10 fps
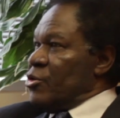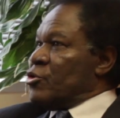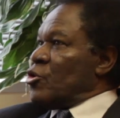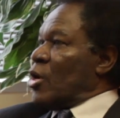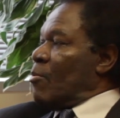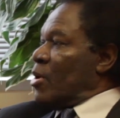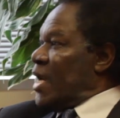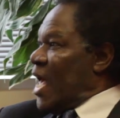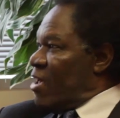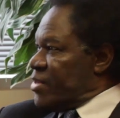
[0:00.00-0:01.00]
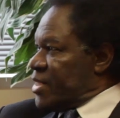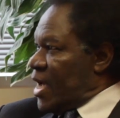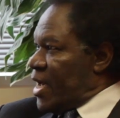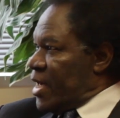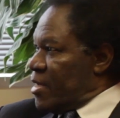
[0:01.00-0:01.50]
you talk about
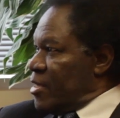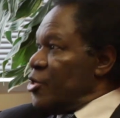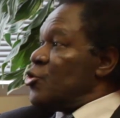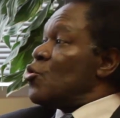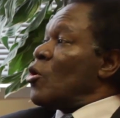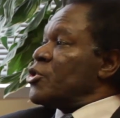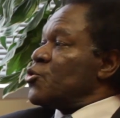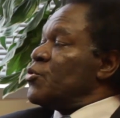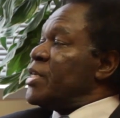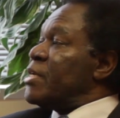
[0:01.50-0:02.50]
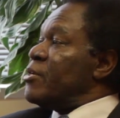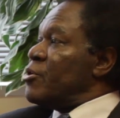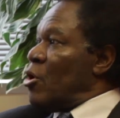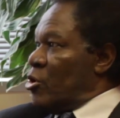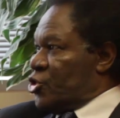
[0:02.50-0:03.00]
lifestyle, you also need
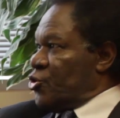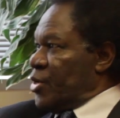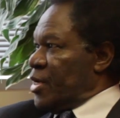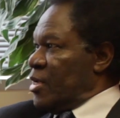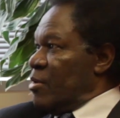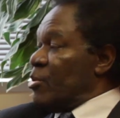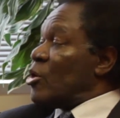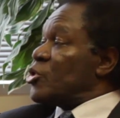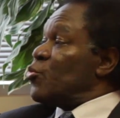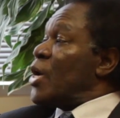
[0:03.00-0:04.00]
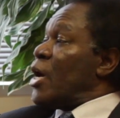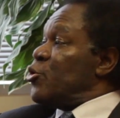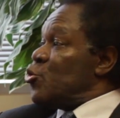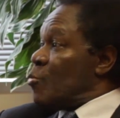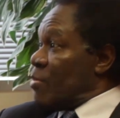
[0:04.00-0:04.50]
nurturing, because we are
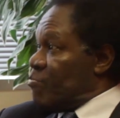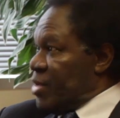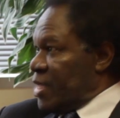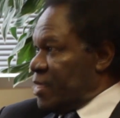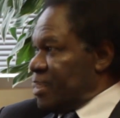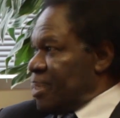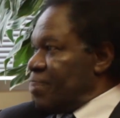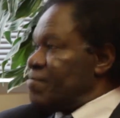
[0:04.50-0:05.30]
human beings.